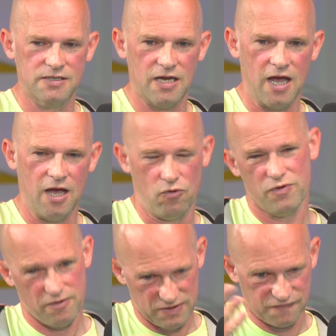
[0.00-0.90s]

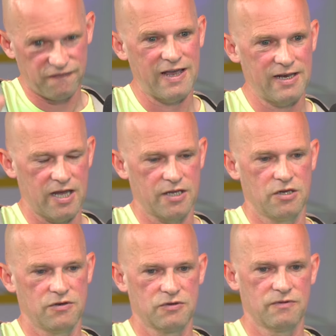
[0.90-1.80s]
although it's fairly
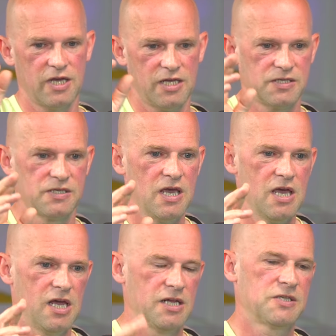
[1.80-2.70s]
unusual, it's
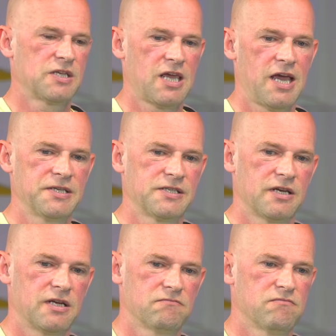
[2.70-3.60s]
the case
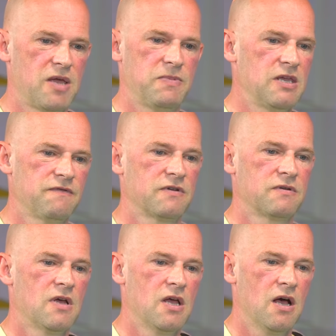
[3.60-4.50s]
that maybe
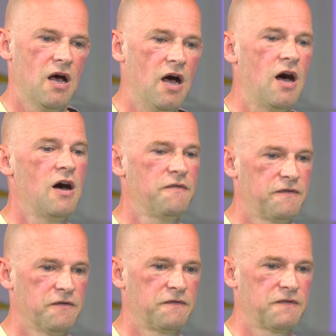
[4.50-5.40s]
even half
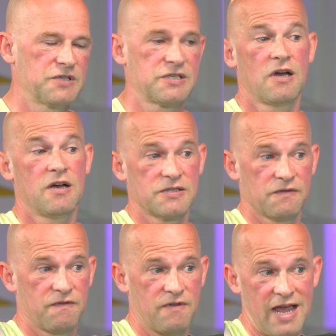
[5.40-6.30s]
of stars
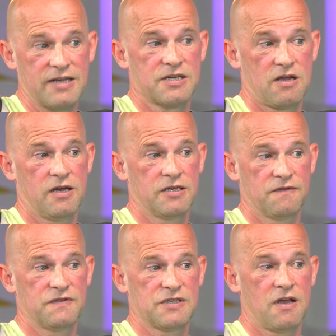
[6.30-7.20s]
of that kind
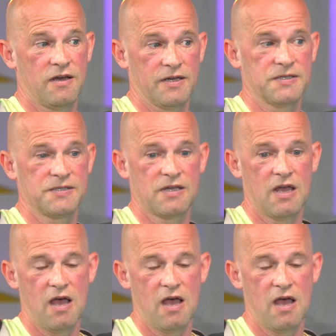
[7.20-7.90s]
of size